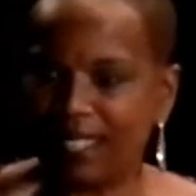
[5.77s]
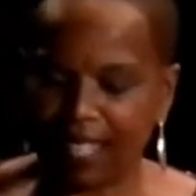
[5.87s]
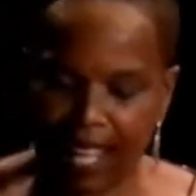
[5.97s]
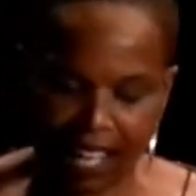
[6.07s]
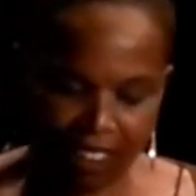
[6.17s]

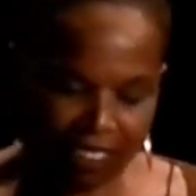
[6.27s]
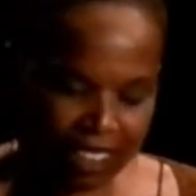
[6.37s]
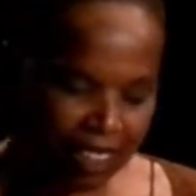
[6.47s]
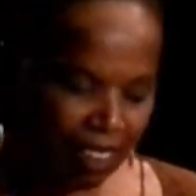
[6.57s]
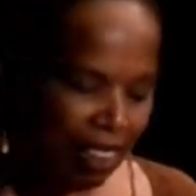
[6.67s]
scared.
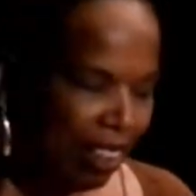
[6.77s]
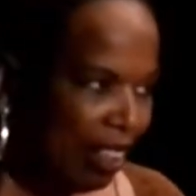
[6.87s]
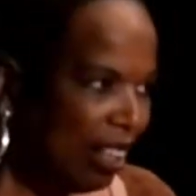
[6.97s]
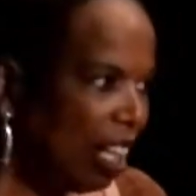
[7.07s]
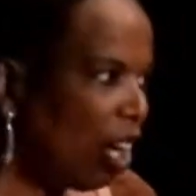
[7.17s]

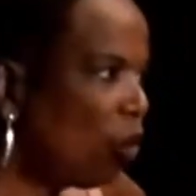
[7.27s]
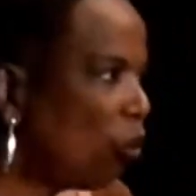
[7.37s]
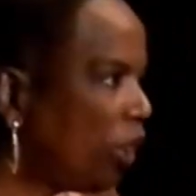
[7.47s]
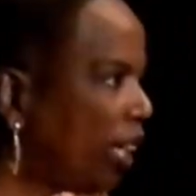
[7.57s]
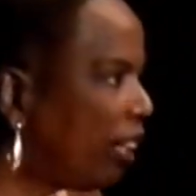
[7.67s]
A
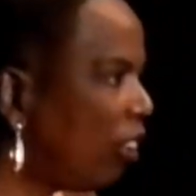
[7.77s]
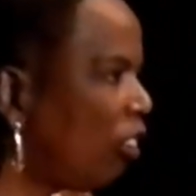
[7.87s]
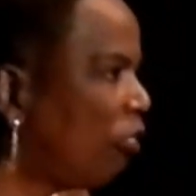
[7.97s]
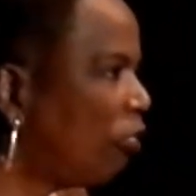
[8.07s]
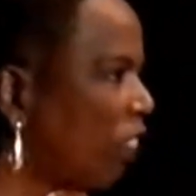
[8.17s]

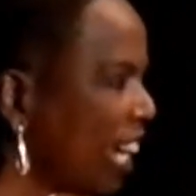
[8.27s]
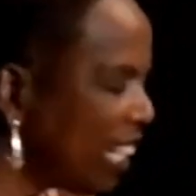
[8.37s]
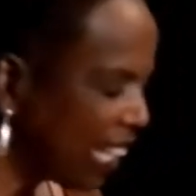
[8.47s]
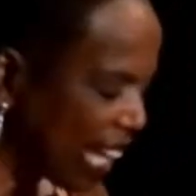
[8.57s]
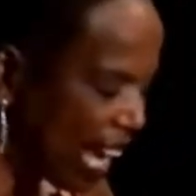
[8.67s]
real
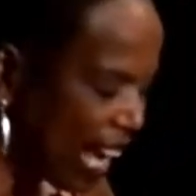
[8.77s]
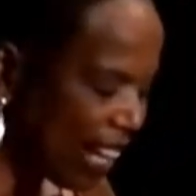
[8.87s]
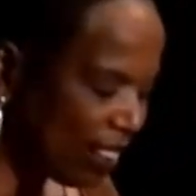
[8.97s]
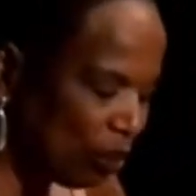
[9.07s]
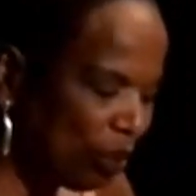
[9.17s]
fraidy
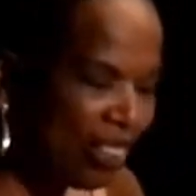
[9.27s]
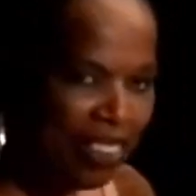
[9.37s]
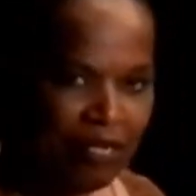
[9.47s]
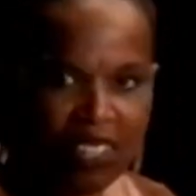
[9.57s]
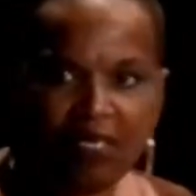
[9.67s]
cat with
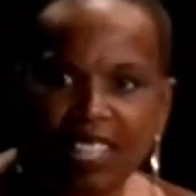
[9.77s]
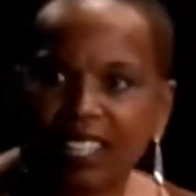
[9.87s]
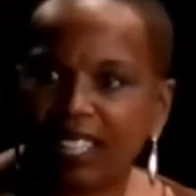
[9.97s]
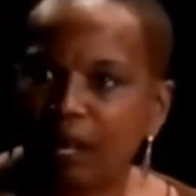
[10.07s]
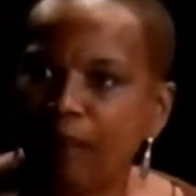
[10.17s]
a
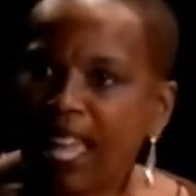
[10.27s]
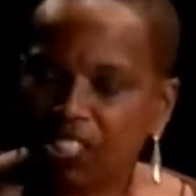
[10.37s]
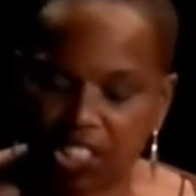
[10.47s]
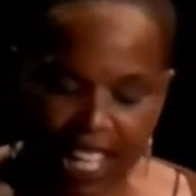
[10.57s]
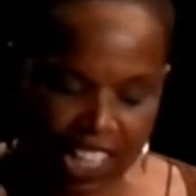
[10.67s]
vivid
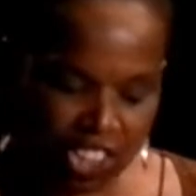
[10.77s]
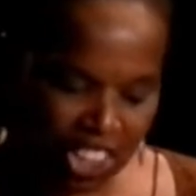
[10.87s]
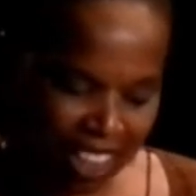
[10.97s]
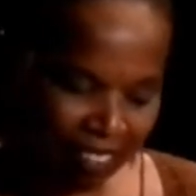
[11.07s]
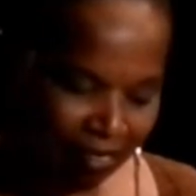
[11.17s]

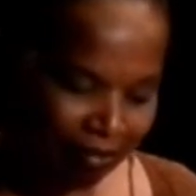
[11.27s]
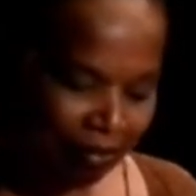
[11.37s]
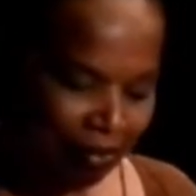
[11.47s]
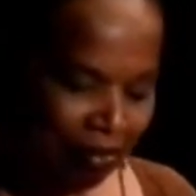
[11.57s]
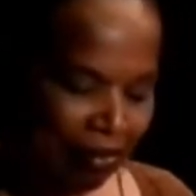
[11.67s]
imagination.
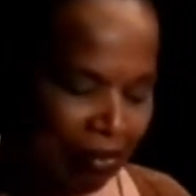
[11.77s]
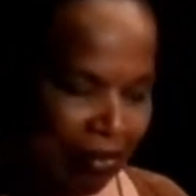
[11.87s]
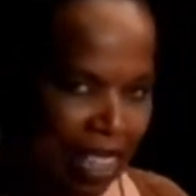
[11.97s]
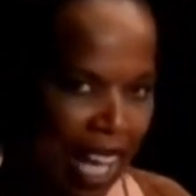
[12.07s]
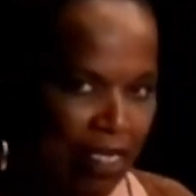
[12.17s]

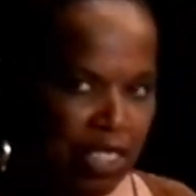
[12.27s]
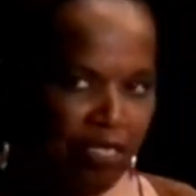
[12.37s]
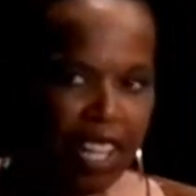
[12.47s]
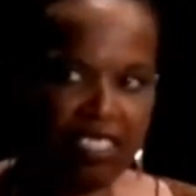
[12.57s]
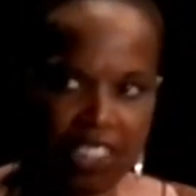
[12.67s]
I was
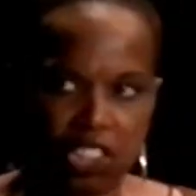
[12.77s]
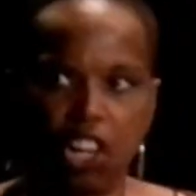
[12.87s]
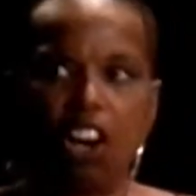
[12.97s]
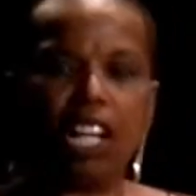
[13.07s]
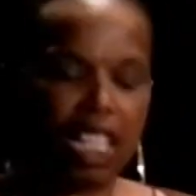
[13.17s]
afraid of the
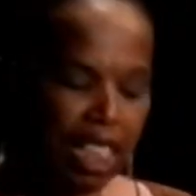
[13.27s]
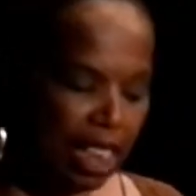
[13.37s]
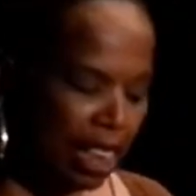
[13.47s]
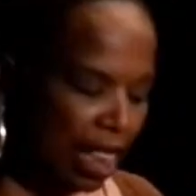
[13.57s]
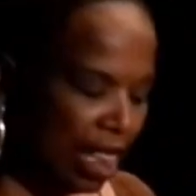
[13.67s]
dark,
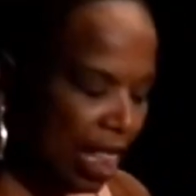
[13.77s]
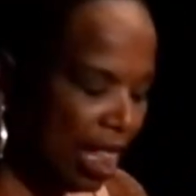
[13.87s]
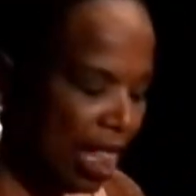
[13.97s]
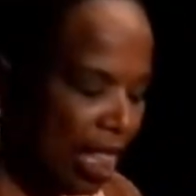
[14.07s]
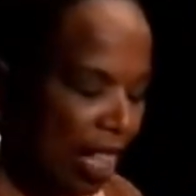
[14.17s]

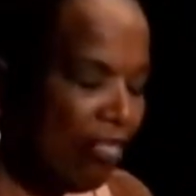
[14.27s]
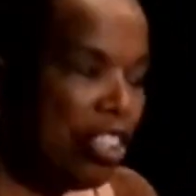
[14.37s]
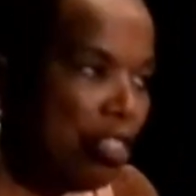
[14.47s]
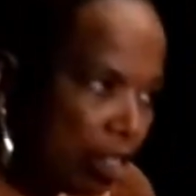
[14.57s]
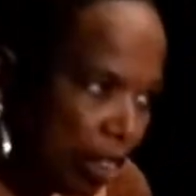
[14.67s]
of a
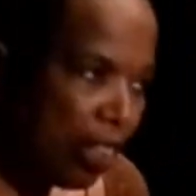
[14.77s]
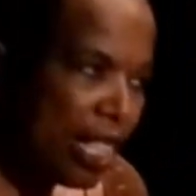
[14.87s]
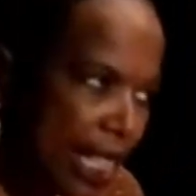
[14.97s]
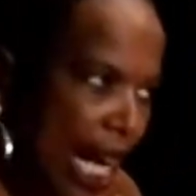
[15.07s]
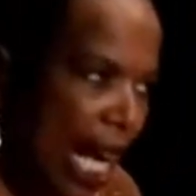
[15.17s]

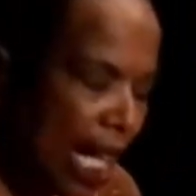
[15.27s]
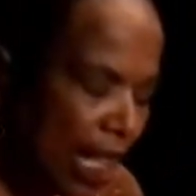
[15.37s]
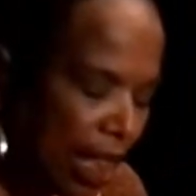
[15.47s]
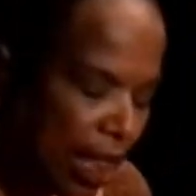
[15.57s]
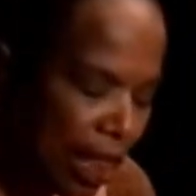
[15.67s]
nuclear attack,